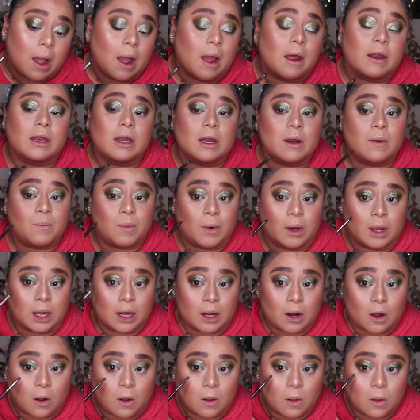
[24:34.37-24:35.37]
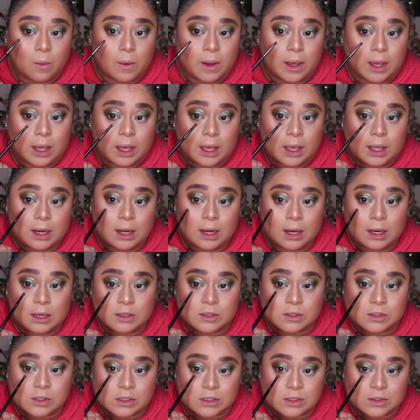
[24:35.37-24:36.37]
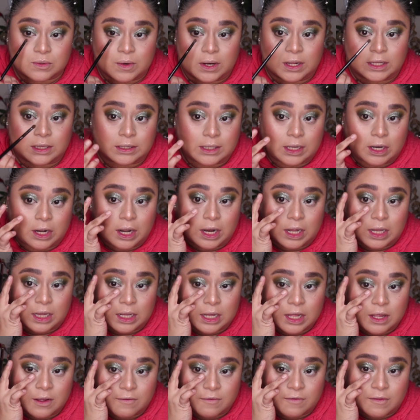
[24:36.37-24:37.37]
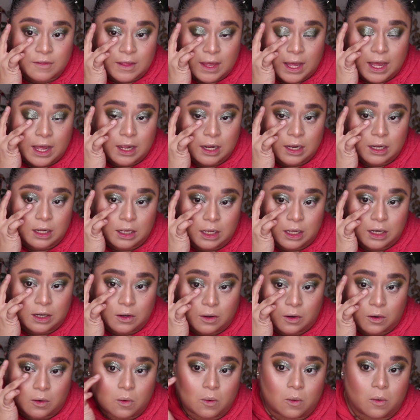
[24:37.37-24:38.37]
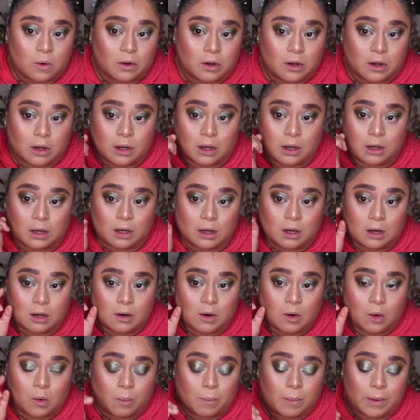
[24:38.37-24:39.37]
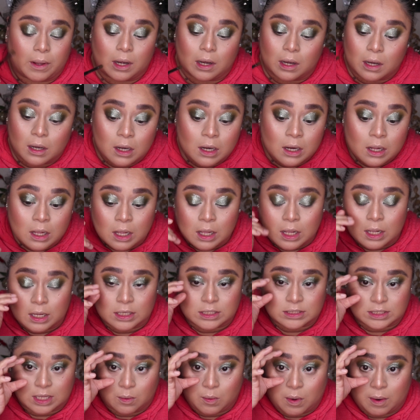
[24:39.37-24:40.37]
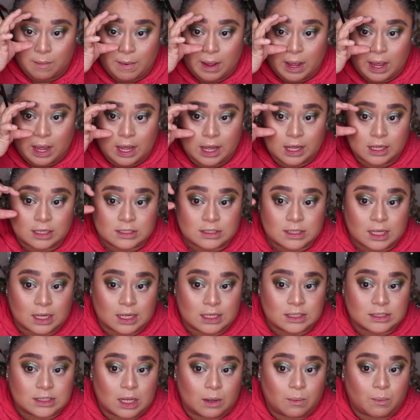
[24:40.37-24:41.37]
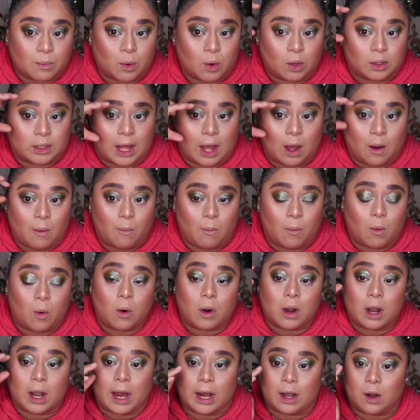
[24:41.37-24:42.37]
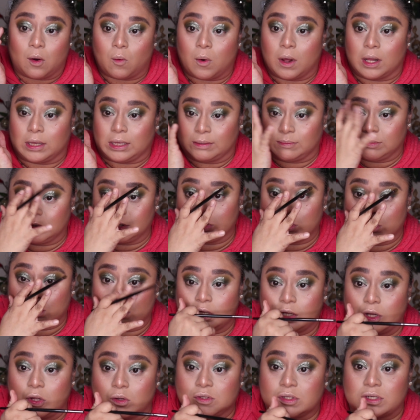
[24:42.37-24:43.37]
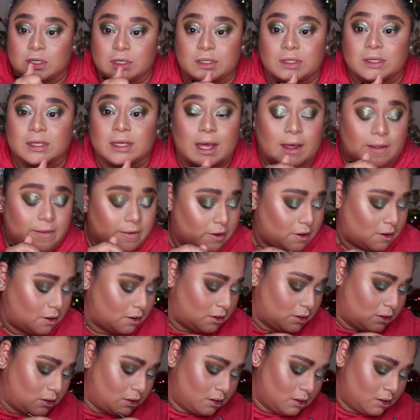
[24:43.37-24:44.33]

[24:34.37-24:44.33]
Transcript: I didn't bring it all the way in, just right there. I left that inner corner open because I want my eyes, like I said, pulled out more. I don't want them to look closer together.